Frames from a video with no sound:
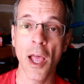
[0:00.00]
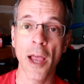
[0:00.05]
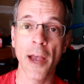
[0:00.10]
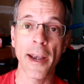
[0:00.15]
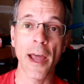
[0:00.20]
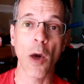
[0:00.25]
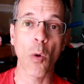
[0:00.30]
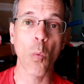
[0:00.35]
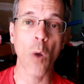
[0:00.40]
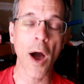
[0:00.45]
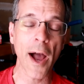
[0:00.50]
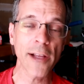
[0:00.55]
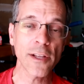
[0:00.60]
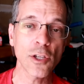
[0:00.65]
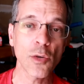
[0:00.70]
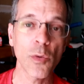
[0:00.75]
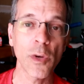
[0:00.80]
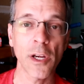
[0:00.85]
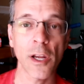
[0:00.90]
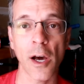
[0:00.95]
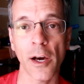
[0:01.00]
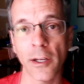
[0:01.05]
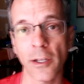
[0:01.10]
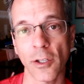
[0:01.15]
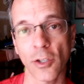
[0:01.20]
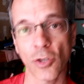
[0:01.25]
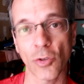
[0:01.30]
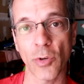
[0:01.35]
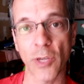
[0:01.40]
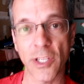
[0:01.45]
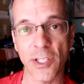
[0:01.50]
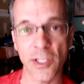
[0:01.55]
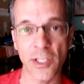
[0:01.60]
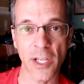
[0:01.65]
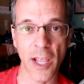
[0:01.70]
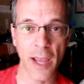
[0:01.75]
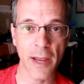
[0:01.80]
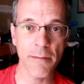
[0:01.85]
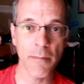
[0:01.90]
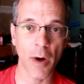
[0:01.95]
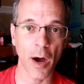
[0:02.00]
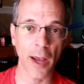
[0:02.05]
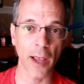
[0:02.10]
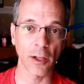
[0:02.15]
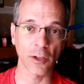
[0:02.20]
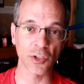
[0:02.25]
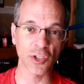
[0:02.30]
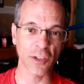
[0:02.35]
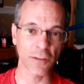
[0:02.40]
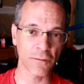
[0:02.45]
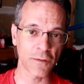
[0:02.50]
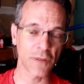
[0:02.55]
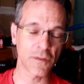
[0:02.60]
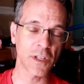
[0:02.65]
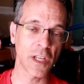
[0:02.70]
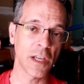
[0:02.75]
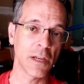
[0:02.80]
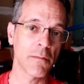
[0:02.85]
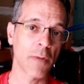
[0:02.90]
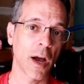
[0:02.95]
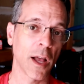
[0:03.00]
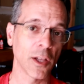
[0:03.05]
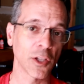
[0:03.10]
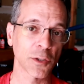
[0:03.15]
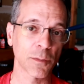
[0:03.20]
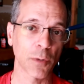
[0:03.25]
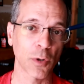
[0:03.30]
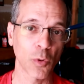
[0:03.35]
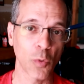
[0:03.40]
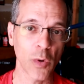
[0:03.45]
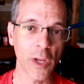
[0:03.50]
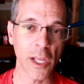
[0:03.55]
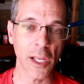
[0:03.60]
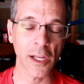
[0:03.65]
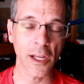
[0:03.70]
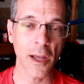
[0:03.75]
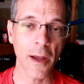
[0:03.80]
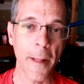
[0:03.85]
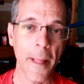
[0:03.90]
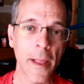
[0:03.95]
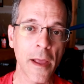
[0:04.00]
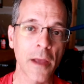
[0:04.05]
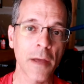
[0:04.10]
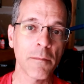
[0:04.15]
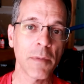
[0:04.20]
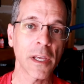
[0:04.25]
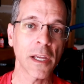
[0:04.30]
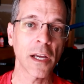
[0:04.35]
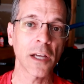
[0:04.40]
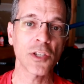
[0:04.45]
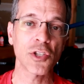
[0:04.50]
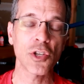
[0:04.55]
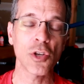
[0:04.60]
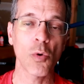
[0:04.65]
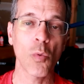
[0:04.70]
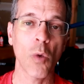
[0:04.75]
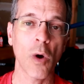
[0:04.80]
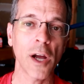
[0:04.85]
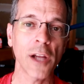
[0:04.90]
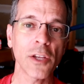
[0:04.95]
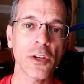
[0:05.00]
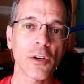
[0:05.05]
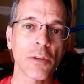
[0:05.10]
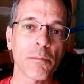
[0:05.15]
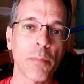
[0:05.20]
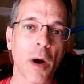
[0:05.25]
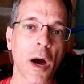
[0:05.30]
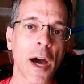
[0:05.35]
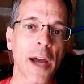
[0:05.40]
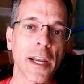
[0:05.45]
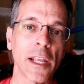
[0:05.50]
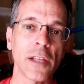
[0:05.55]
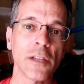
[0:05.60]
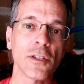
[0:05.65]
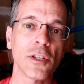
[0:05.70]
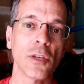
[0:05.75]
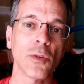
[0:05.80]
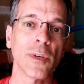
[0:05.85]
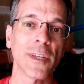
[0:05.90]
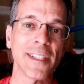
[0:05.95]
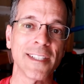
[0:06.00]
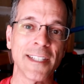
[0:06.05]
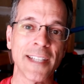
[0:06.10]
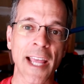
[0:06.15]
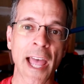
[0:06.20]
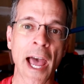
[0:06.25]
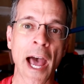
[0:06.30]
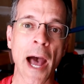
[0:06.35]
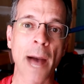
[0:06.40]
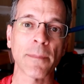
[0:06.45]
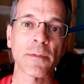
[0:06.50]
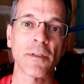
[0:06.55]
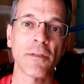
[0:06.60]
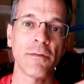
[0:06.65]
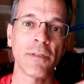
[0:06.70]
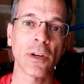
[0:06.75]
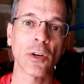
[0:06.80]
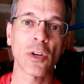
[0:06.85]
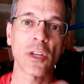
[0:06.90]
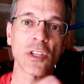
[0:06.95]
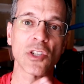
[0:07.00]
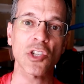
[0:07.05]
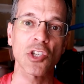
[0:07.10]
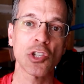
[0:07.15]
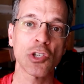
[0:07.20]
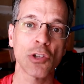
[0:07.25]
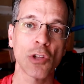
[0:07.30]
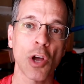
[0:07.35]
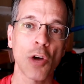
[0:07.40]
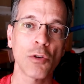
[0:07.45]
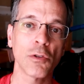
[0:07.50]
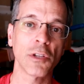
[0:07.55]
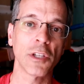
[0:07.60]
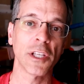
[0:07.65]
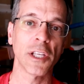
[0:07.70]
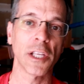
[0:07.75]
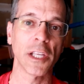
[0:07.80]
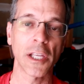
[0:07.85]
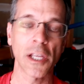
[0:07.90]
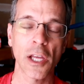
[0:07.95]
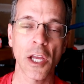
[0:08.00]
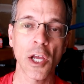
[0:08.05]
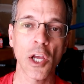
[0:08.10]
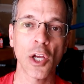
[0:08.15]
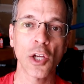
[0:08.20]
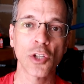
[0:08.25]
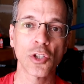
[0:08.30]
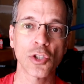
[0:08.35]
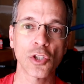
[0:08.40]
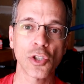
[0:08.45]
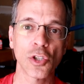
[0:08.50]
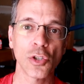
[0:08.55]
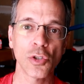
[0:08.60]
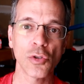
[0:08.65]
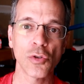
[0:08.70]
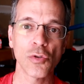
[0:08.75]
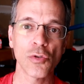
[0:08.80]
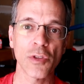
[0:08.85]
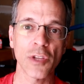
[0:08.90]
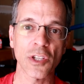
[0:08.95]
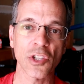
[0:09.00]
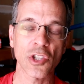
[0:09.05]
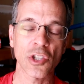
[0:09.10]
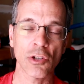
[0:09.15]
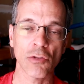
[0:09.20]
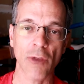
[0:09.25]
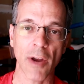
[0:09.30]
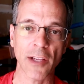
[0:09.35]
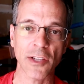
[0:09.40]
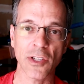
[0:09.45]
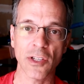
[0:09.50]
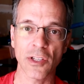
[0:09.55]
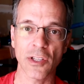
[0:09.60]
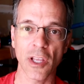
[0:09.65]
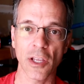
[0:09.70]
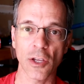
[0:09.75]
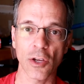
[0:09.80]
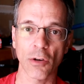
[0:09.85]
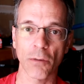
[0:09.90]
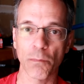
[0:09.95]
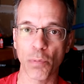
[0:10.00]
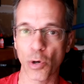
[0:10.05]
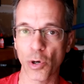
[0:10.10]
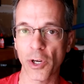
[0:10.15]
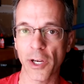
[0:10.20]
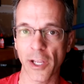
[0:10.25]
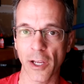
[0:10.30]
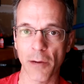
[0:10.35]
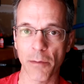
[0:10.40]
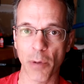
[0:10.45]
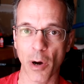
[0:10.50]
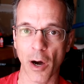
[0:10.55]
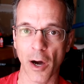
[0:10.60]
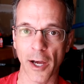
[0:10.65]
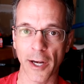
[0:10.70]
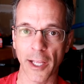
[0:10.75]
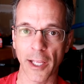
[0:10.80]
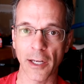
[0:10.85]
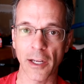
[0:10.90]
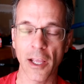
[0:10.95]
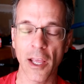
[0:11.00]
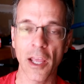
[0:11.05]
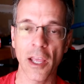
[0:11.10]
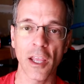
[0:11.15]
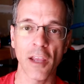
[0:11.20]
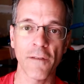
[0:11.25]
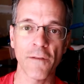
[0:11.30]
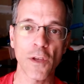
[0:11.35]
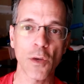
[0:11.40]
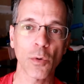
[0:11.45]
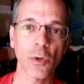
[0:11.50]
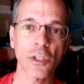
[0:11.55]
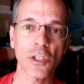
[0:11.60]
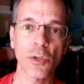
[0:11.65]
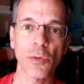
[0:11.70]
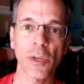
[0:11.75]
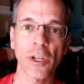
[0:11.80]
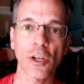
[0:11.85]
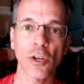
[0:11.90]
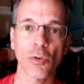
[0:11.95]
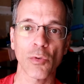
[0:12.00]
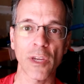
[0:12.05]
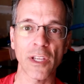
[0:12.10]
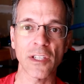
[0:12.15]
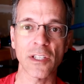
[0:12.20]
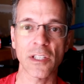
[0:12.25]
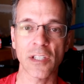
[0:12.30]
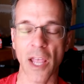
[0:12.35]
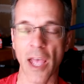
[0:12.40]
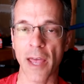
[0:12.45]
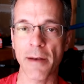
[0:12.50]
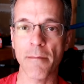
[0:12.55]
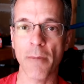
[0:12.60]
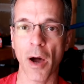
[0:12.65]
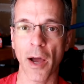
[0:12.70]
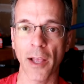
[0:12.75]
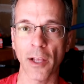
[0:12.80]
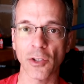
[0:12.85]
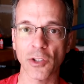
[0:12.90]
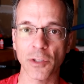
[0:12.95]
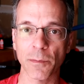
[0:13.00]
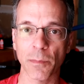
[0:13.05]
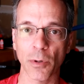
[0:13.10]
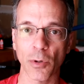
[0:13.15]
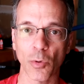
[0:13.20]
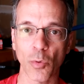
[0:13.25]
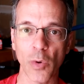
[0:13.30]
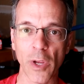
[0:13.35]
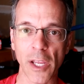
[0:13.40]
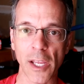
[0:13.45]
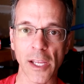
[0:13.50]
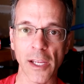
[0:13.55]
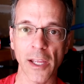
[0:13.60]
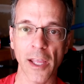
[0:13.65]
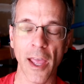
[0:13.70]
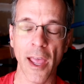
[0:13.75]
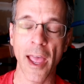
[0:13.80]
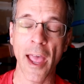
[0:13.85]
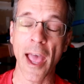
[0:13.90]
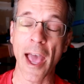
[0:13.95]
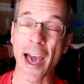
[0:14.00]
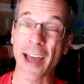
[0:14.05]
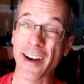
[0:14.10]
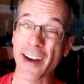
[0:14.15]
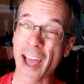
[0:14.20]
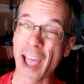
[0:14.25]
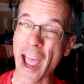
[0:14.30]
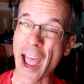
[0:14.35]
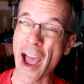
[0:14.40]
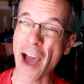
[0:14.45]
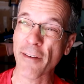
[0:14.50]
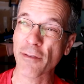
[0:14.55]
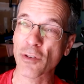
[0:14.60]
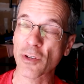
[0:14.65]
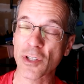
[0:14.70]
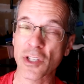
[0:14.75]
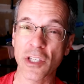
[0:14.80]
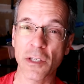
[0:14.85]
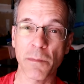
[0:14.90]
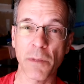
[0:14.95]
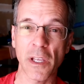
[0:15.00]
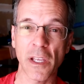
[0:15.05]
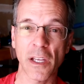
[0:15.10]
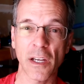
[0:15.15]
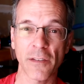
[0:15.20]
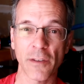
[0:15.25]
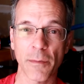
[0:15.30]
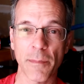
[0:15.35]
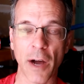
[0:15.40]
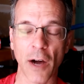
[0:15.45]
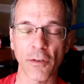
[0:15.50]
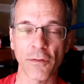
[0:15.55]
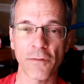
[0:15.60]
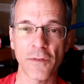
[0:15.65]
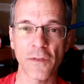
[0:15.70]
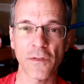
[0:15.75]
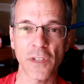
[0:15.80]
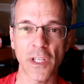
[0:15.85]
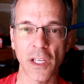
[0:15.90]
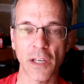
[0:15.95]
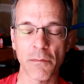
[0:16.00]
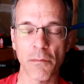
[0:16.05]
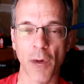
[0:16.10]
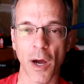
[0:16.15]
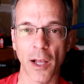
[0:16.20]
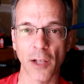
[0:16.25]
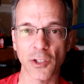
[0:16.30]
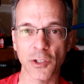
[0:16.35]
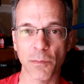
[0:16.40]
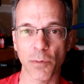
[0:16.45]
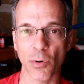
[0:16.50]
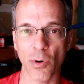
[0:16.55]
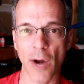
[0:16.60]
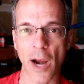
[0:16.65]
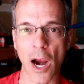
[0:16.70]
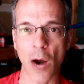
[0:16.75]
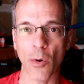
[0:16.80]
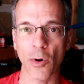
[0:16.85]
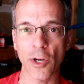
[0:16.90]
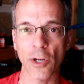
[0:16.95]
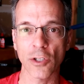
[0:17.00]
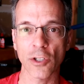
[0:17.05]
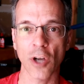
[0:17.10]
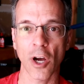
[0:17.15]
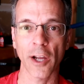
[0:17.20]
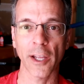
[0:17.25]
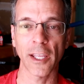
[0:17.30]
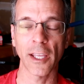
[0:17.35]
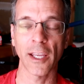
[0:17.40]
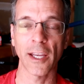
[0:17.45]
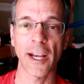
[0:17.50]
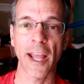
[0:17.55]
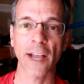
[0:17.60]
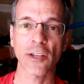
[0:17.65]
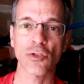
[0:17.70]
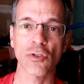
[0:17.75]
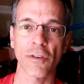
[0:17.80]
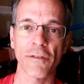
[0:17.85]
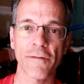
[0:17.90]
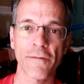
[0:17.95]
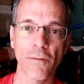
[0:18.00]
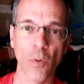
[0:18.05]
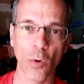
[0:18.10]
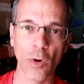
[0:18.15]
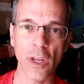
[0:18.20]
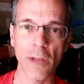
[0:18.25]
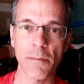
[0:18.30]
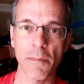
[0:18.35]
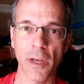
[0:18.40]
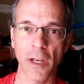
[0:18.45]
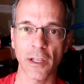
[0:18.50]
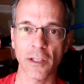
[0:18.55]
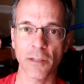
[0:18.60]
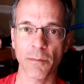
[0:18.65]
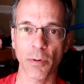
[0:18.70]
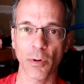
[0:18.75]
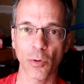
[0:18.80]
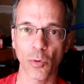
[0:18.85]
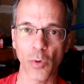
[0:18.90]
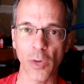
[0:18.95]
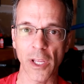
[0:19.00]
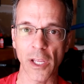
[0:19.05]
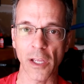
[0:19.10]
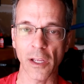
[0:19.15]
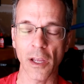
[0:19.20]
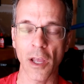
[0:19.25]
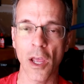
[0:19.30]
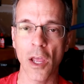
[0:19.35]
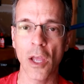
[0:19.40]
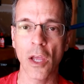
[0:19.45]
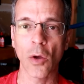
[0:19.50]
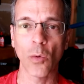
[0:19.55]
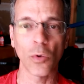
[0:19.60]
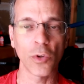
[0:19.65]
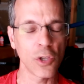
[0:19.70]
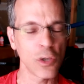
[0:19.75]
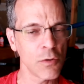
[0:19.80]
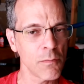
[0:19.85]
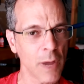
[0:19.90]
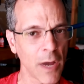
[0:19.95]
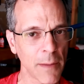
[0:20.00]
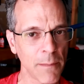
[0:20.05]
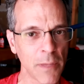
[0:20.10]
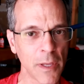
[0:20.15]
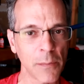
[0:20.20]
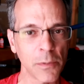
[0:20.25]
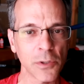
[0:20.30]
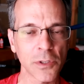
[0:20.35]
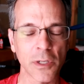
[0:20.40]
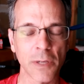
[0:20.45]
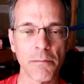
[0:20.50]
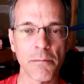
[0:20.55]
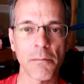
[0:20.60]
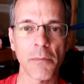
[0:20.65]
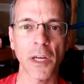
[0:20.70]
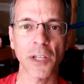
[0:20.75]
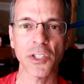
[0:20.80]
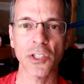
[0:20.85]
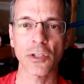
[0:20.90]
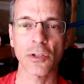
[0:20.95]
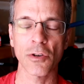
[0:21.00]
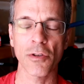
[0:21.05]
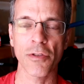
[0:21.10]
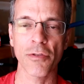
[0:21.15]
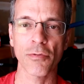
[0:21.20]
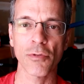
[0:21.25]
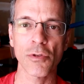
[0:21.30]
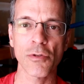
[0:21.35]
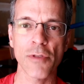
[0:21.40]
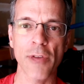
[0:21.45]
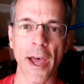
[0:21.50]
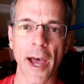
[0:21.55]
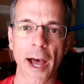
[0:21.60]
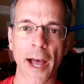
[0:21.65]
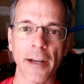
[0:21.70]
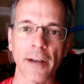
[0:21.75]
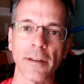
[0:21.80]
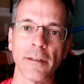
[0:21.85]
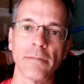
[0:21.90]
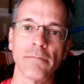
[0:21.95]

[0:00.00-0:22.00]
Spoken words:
Now, why do we not increase 10 miles or 15 miles per week? Because you want your body to adapt very slowly to the stresses that you're putting upon it. If you were to increase 10 miles per week at an average speed of about 15 miles per hour, you're talking an extra 40 minutes per week. Well, you might be able to muster through that